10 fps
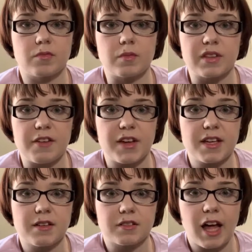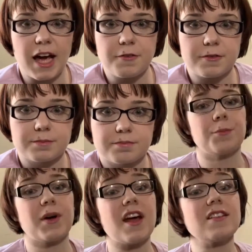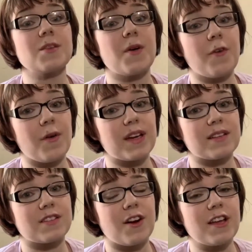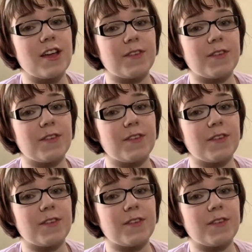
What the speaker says: living life. But also, before we get started,